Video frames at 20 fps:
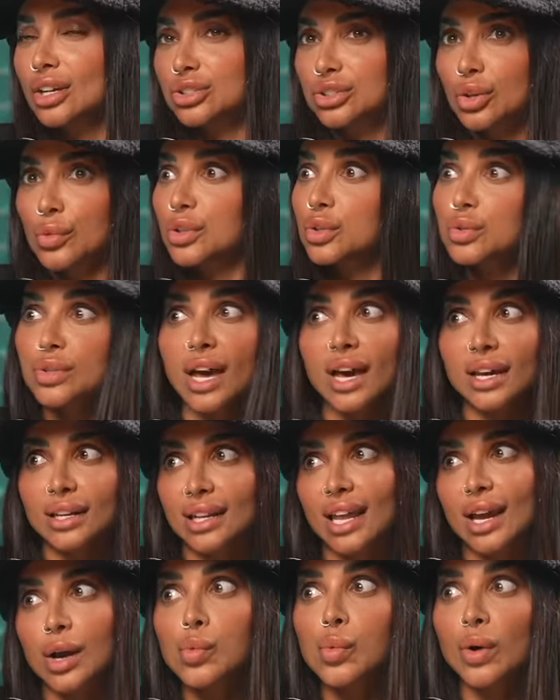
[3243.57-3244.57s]
So we do
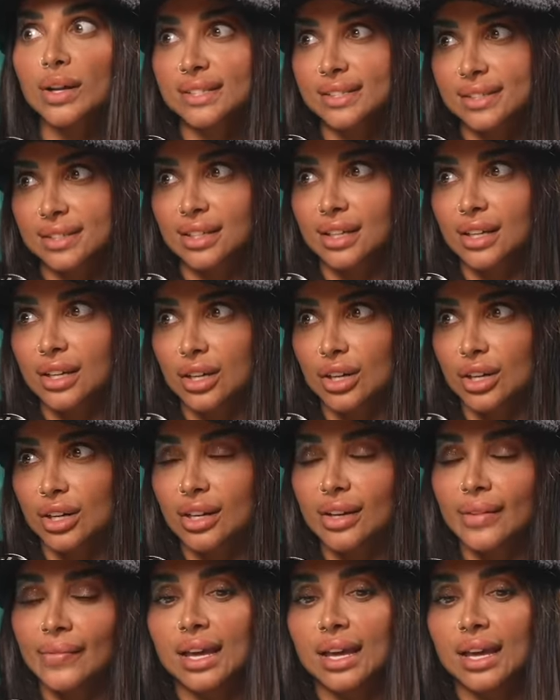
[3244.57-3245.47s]
that like once a year.